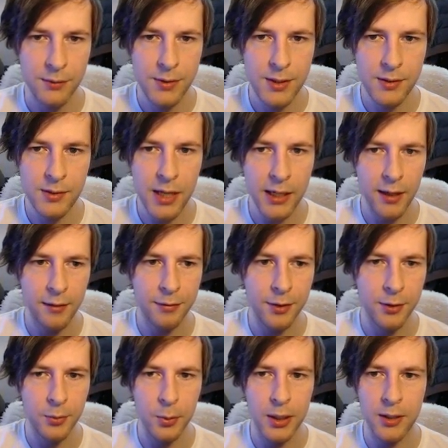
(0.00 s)
If it's a psychic
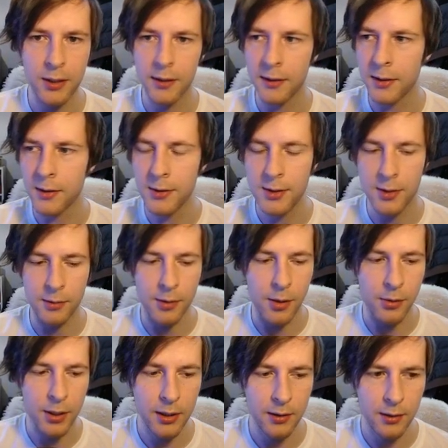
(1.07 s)
field, we could lose to
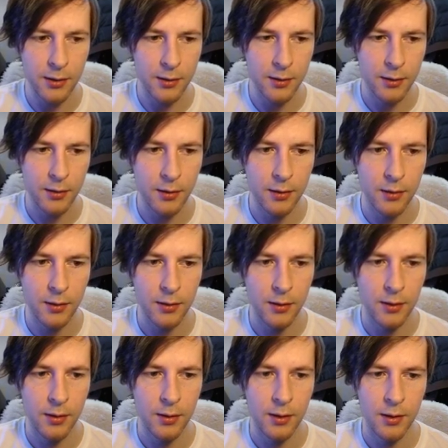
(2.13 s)
Ronin.
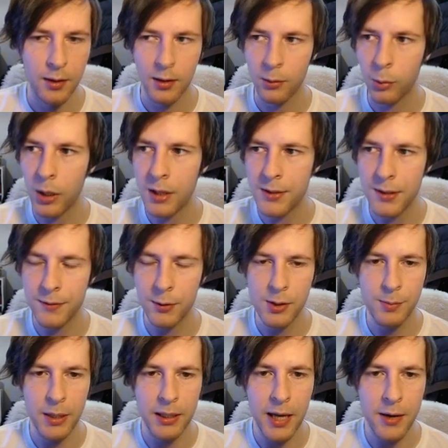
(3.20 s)
We also have to
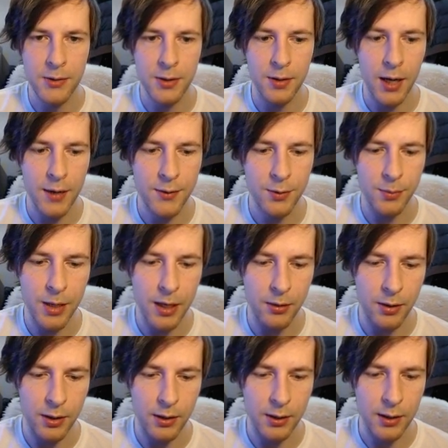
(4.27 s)
respect House of Knives from now
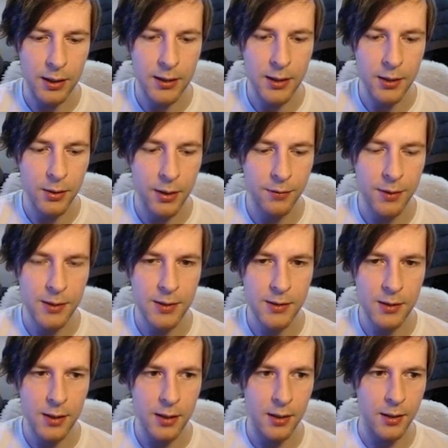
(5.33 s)
on. In theory, if this is
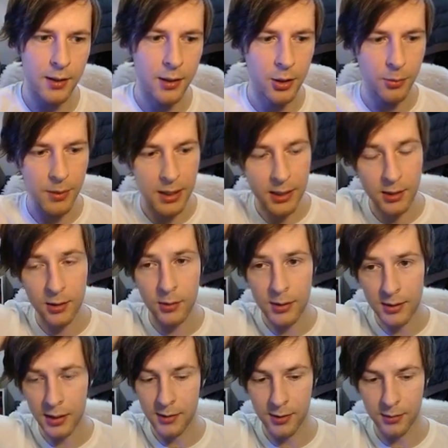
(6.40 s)
a Komainu,
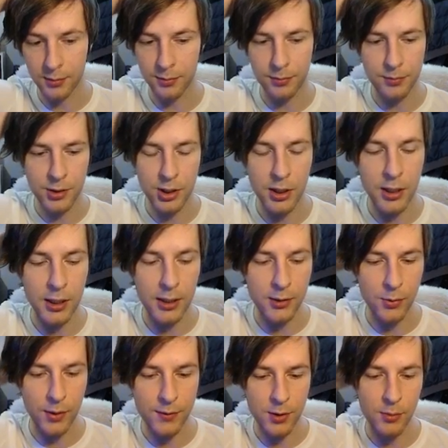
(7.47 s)
it's also shitty because
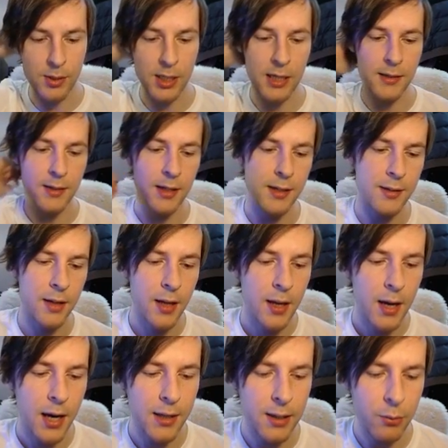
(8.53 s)
we have so much hand size.
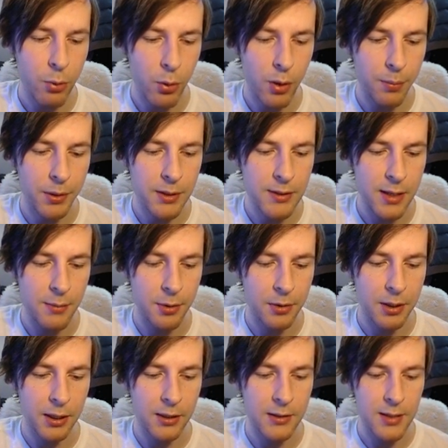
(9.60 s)
I think we want to put the same old
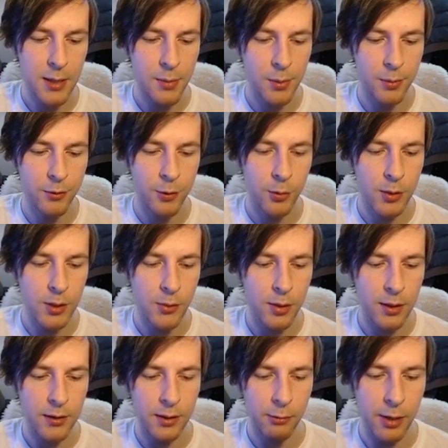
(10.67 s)
thing on the table before we do
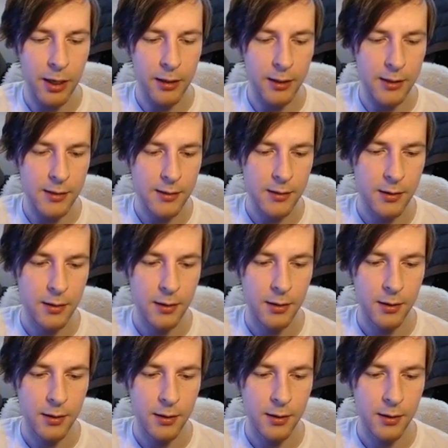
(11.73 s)
anything reckless.